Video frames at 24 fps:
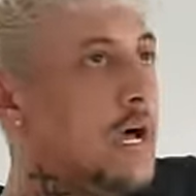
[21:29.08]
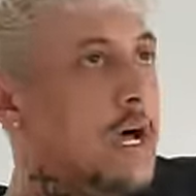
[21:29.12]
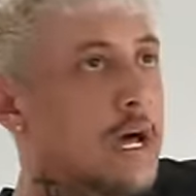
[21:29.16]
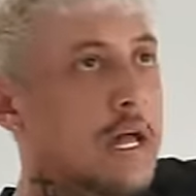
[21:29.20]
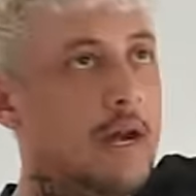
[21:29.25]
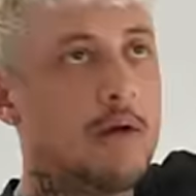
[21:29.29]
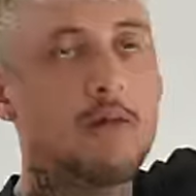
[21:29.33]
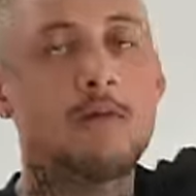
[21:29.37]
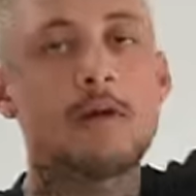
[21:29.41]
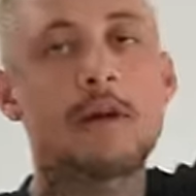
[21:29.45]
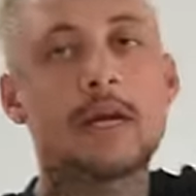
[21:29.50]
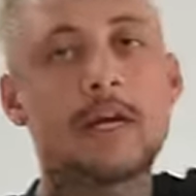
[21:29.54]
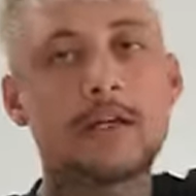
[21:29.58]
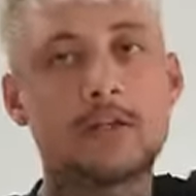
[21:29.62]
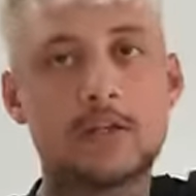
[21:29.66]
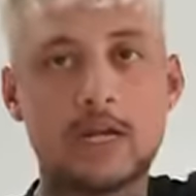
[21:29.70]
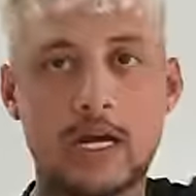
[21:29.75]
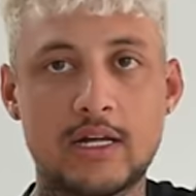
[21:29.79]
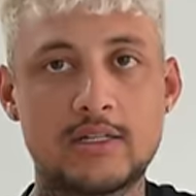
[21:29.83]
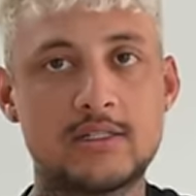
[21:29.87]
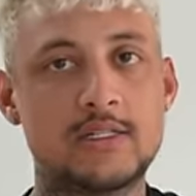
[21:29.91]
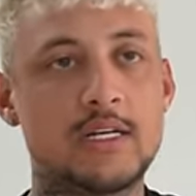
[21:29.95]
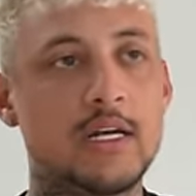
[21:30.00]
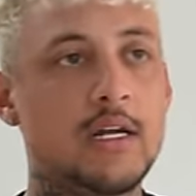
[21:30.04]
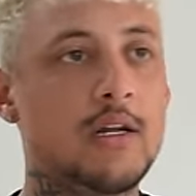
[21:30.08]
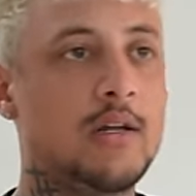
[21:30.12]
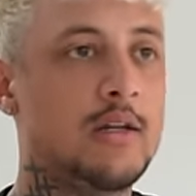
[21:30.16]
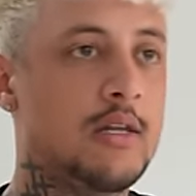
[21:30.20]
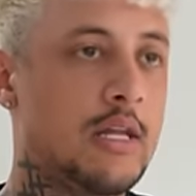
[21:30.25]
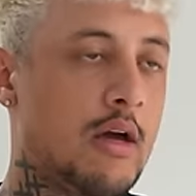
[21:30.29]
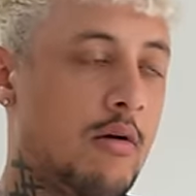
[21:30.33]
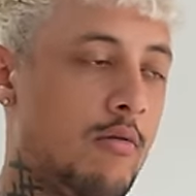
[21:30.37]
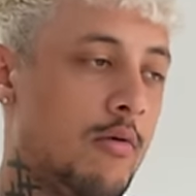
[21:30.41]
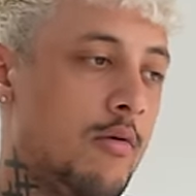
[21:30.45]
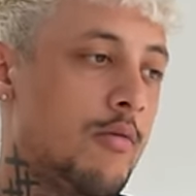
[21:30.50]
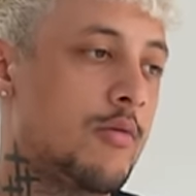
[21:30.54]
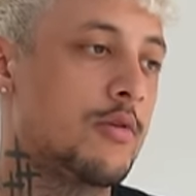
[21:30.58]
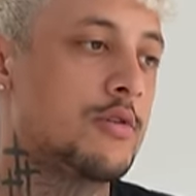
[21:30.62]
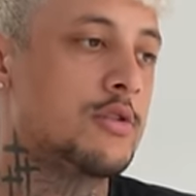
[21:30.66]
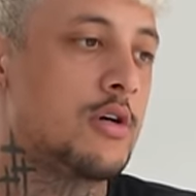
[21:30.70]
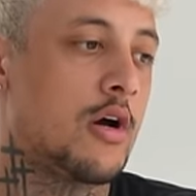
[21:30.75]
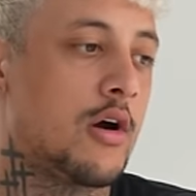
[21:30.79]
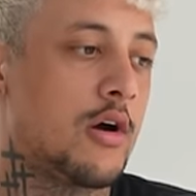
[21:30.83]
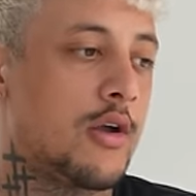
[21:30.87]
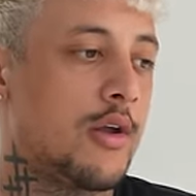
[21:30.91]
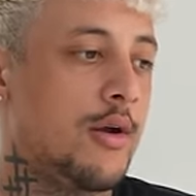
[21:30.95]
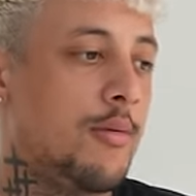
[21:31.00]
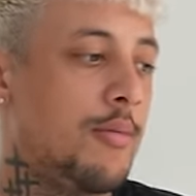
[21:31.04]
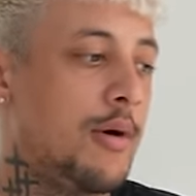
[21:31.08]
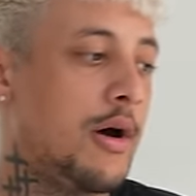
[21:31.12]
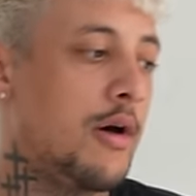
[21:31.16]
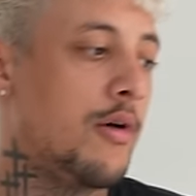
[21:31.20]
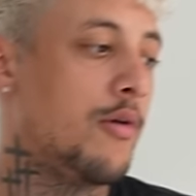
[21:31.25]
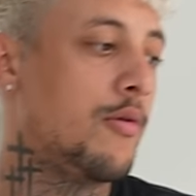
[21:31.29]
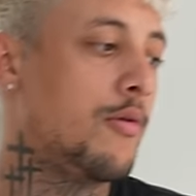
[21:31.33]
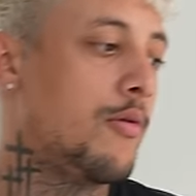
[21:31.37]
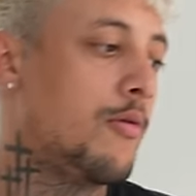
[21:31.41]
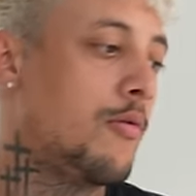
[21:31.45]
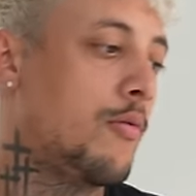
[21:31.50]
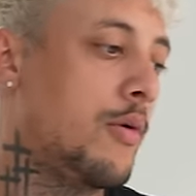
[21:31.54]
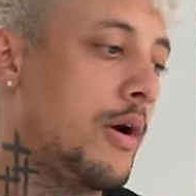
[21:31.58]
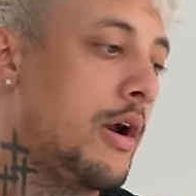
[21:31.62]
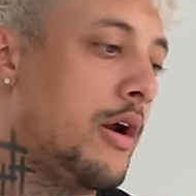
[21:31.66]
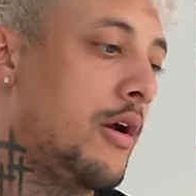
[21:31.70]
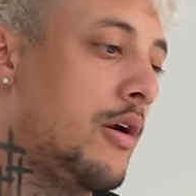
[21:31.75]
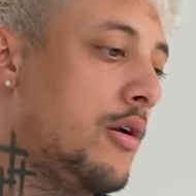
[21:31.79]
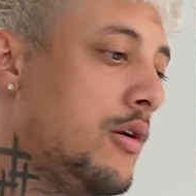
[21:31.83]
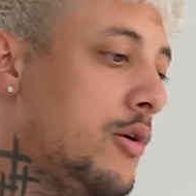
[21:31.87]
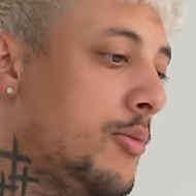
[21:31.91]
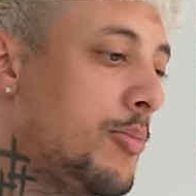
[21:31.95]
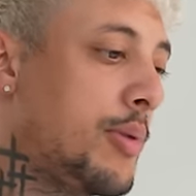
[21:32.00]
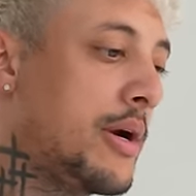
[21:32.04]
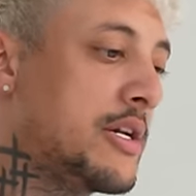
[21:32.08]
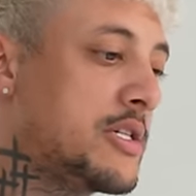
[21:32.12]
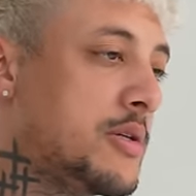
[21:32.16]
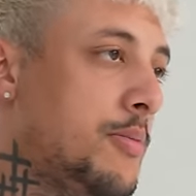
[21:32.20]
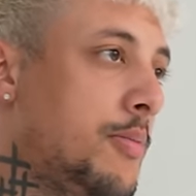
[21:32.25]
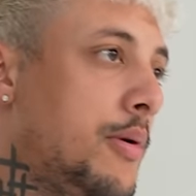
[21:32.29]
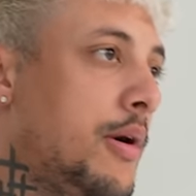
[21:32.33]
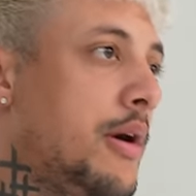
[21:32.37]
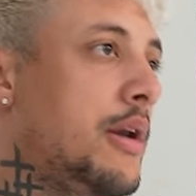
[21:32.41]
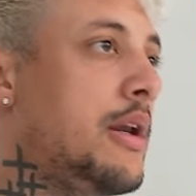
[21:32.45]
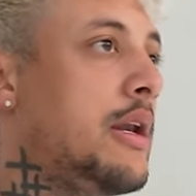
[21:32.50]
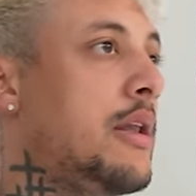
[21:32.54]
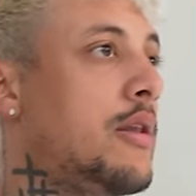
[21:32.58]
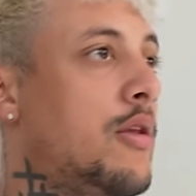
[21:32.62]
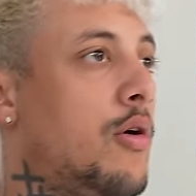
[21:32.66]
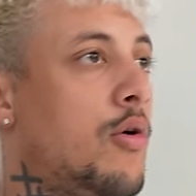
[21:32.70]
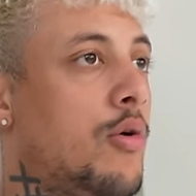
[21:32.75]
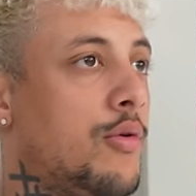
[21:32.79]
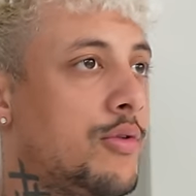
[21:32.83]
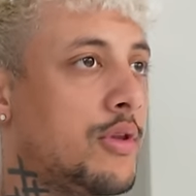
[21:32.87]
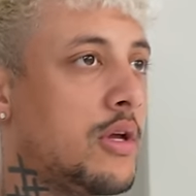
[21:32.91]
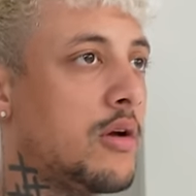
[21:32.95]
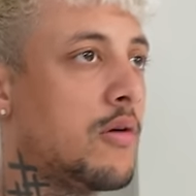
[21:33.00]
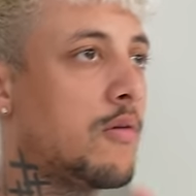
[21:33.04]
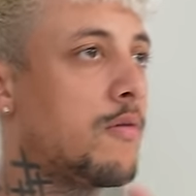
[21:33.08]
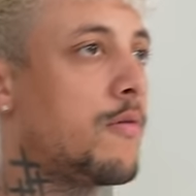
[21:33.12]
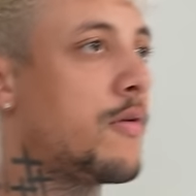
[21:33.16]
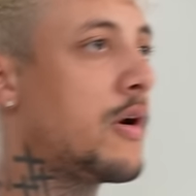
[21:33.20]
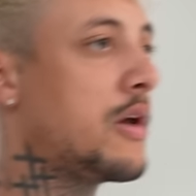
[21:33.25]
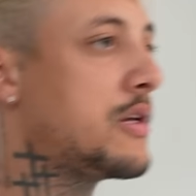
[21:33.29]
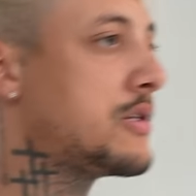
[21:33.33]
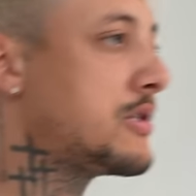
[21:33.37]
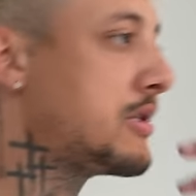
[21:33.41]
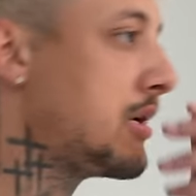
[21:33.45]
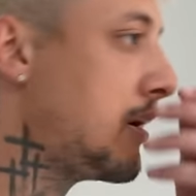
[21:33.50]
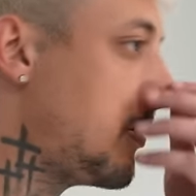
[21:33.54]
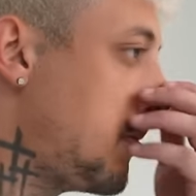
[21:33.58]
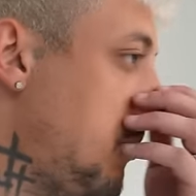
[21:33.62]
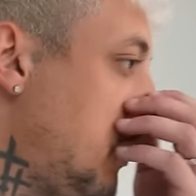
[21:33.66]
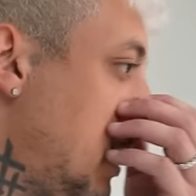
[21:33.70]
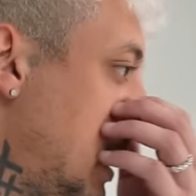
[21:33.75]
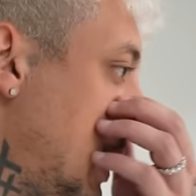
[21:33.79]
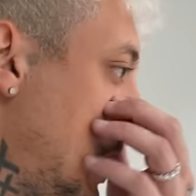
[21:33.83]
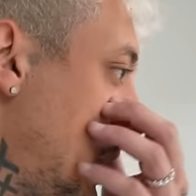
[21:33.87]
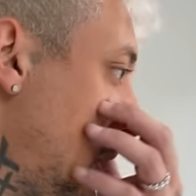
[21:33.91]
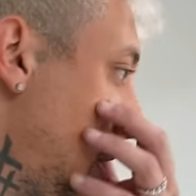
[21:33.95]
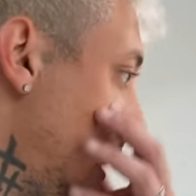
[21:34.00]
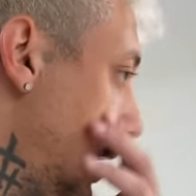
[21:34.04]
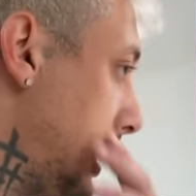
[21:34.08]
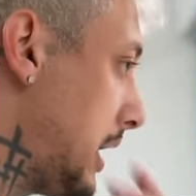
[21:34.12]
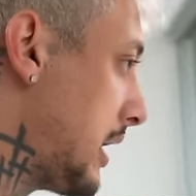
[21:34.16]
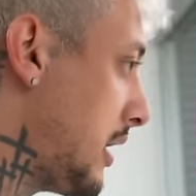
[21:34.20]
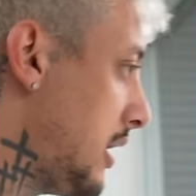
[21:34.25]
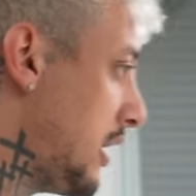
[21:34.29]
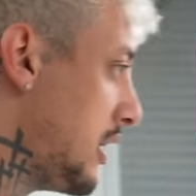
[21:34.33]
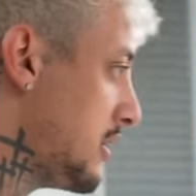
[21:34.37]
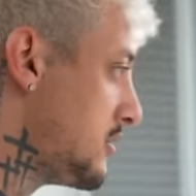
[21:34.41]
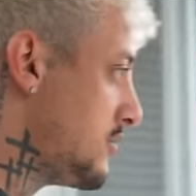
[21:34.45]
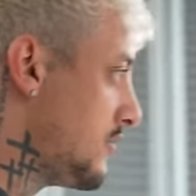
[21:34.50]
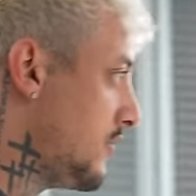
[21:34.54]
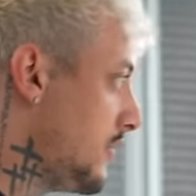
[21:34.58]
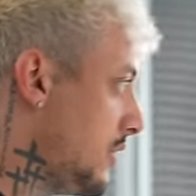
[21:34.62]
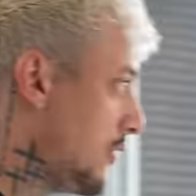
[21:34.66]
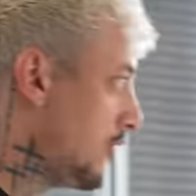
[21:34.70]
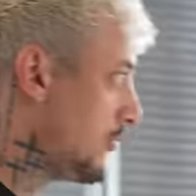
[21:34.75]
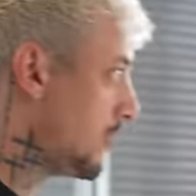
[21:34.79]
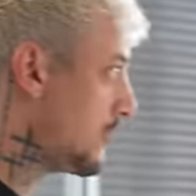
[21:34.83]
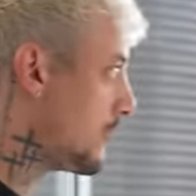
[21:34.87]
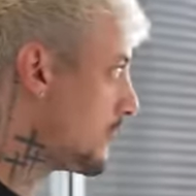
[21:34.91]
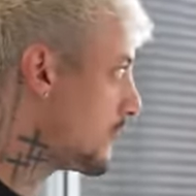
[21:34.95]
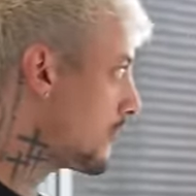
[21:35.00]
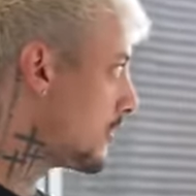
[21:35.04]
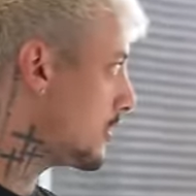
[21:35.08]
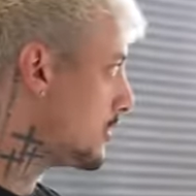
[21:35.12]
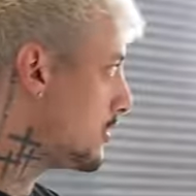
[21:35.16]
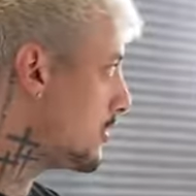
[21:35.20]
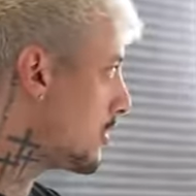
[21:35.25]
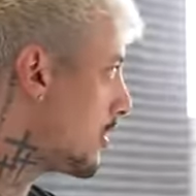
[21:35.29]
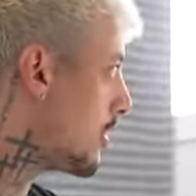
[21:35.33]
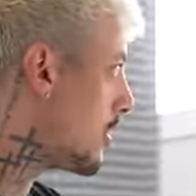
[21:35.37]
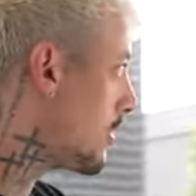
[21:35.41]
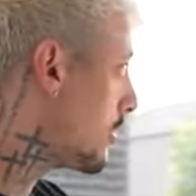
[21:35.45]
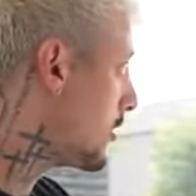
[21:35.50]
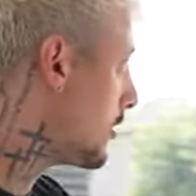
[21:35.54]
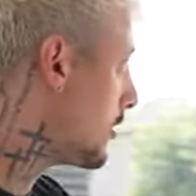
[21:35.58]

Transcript: and I wanna get that tint that we were talking about where you press a button, the whole thing will frost up. I got a nice view of the front yard,